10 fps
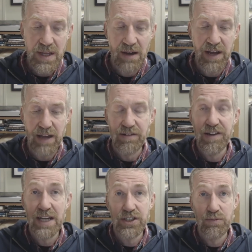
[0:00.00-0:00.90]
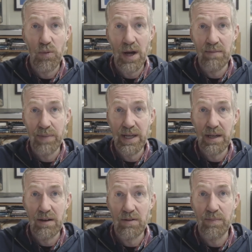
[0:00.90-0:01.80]
Okay, section one,
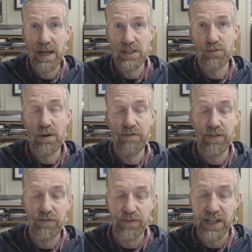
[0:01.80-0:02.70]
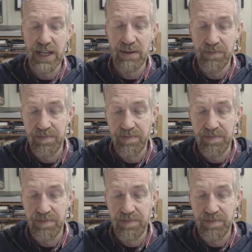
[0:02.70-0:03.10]
beginning on page 115,